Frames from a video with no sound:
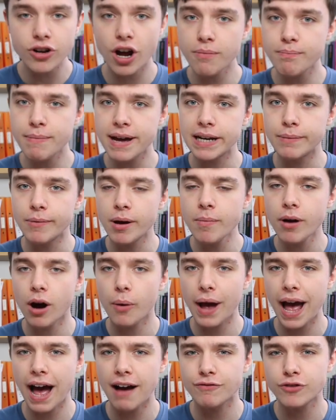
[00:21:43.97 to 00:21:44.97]
no minimum
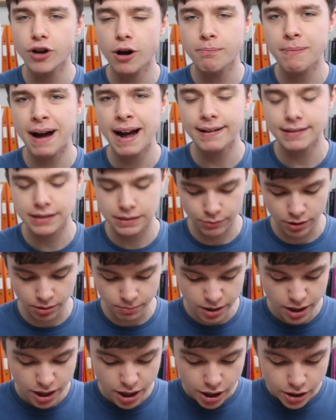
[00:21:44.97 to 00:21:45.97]
or we have no
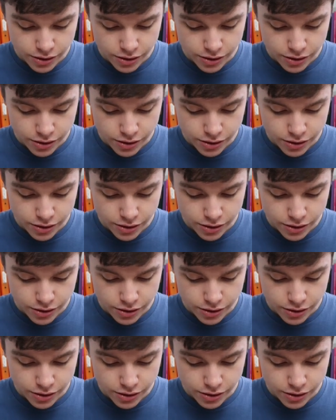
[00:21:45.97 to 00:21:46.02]
maximum.